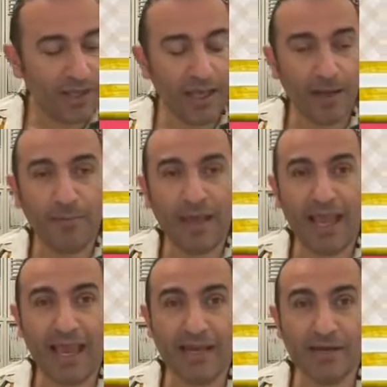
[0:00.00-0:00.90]
Um,
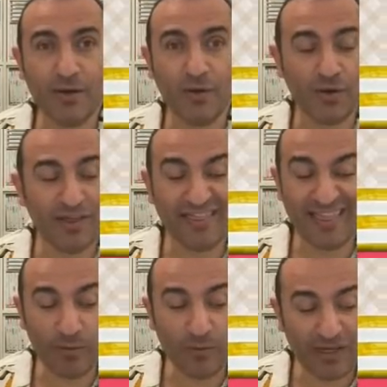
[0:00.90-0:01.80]
and
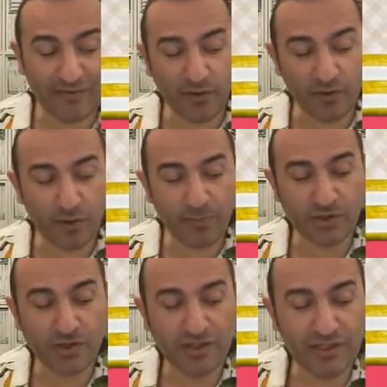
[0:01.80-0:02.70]
that will give you an
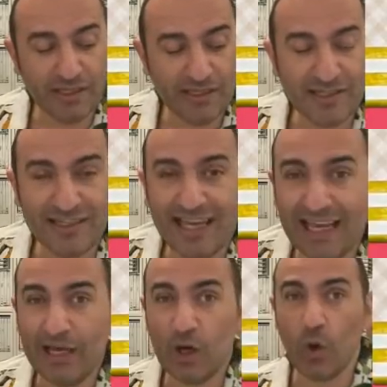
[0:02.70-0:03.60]
opportunity to
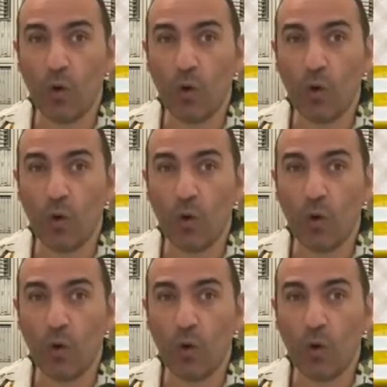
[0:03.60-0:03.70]
get